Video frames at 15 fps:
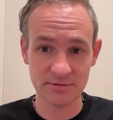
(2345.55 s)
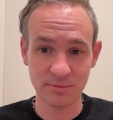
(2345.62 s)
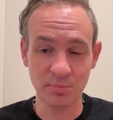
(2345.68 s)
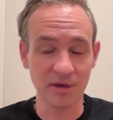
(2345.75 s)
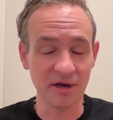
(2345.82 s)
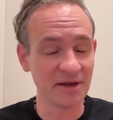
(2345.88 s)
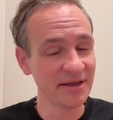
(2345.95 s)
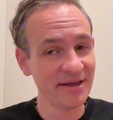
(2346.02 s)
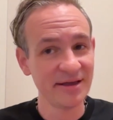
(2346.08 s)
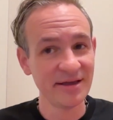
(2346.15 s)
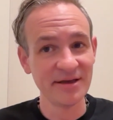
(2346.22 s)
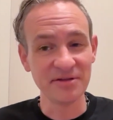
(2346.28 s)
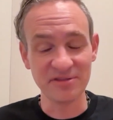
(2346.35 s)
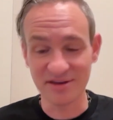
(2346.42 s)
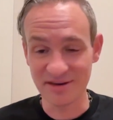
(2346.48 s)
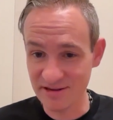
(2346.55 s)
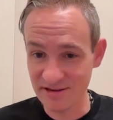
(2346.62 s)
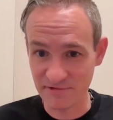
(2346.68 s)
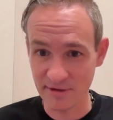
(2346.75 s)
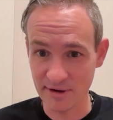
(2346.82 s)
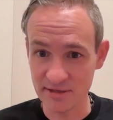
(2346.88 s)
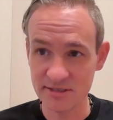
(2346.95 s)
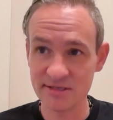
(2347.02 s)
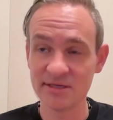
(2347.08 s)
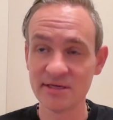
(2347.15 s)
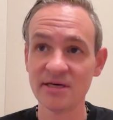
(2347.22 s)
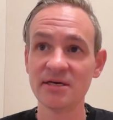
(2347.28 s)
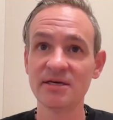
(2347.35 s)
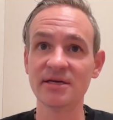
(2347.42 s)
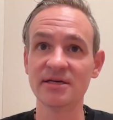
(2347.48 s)
but the difference
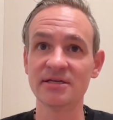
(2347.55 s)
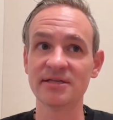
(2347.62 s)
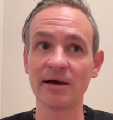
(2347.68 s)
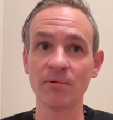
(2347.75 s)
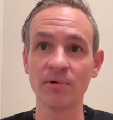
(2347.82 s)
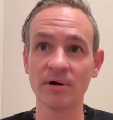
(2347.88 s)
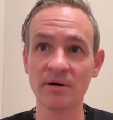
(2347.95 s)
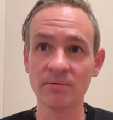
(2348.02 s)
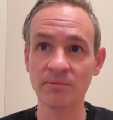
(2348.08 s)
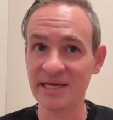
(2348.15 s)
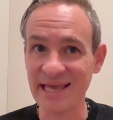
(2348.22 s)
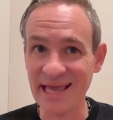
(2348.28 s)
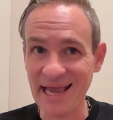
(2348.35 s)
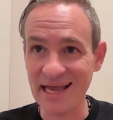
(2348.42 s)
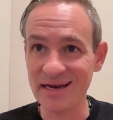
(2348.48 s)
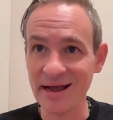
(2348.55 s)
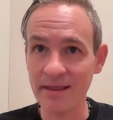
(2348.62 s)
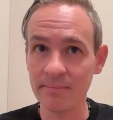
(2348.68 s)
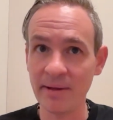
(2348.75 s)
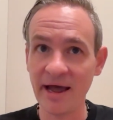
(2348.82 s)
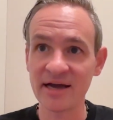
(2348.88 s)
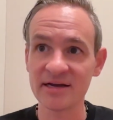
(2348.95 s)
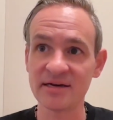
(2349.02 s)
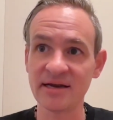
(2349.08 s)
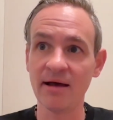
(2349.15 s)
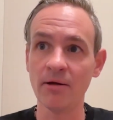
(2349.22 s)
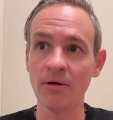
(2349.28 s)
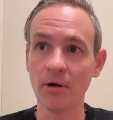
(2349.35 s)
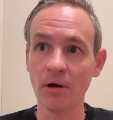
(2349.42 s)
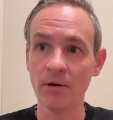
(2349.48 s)
is that we cannot back
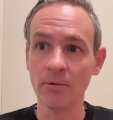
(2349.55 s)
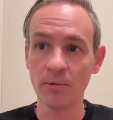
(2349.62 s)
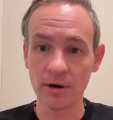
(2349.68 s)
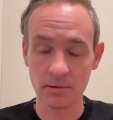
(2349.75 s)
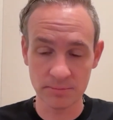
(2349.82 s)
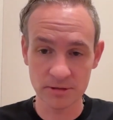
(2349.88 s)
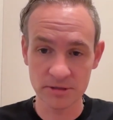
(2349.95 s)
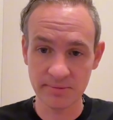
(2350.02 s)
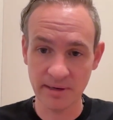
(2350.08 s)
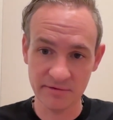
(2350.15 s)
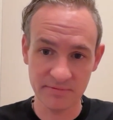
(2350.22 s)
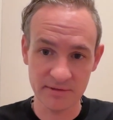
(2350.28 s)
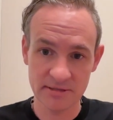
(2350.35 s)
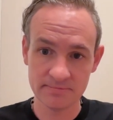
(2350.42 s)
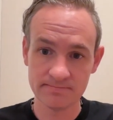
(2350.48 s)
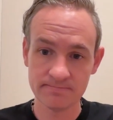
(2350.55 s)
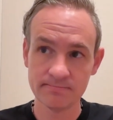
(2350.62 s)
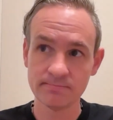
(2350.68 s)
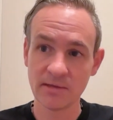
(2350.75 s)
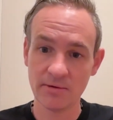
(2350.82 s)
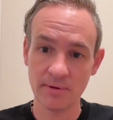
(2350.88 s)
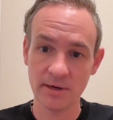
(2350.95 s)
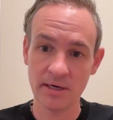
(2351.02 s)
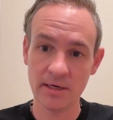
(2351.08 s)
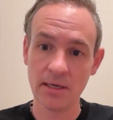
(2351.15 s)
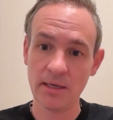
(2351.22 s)
down on what our perspective is, right?